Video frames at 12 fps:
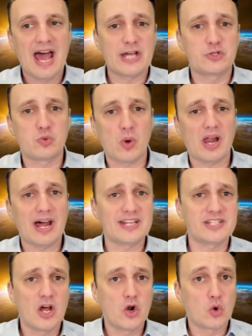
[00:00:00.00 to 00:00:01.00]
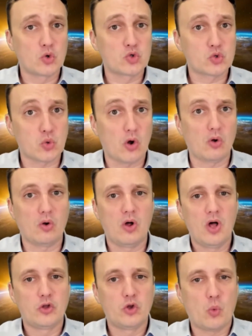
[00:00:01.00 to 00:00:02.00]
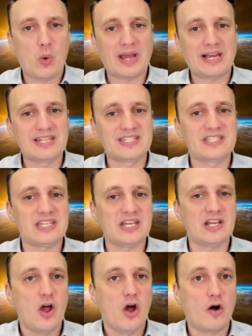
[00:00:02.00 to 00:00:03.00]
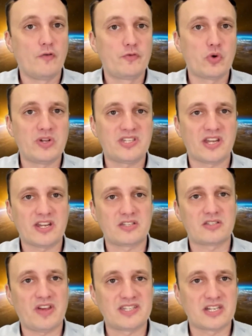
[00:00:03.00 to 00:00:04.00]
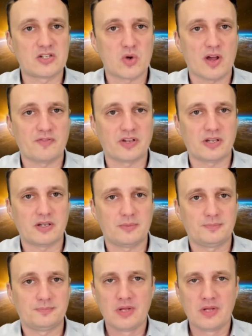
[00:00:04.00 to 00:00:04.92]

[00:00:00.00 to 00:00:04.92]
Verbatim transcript: as well as control the whitelisting of your internet-facing traffic.